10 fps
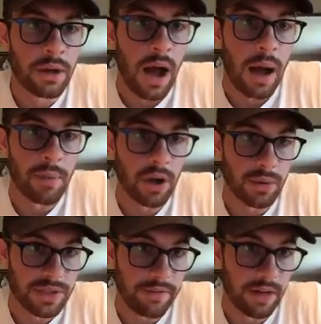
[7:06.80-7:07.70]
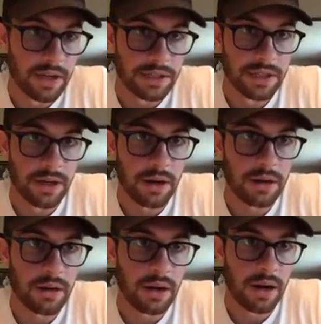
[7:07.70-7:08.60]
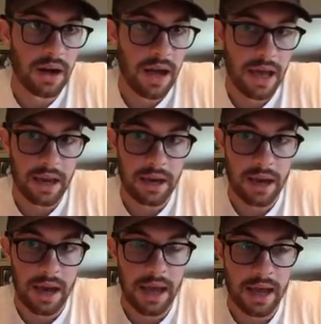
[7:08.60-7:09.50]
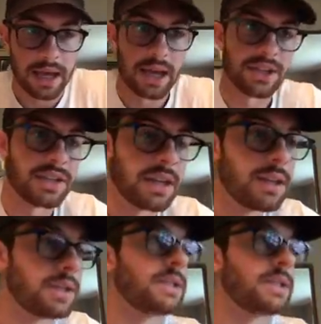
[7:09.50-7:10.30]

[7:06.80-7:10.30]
I'm going to go with Stephon Diggs here. And I kind of said this